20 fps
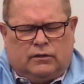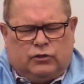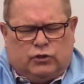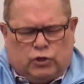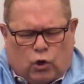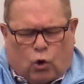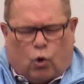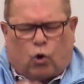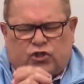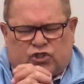
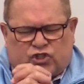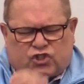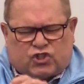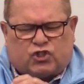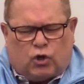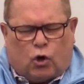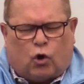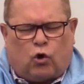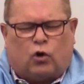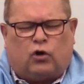your
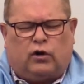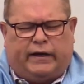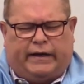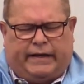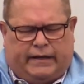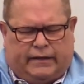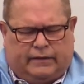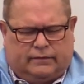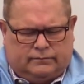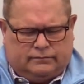story
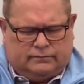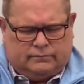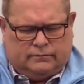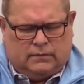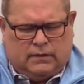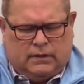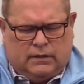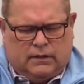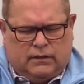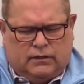
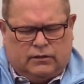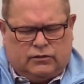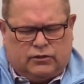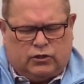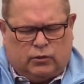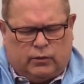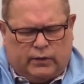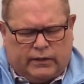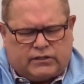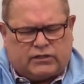
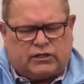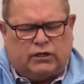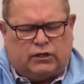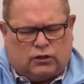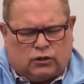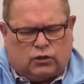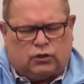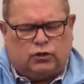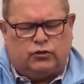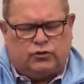to its
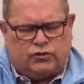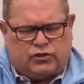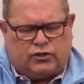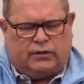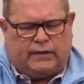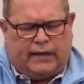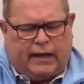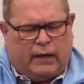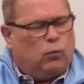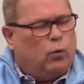
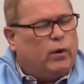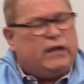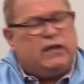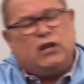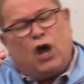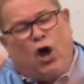conclusion. And we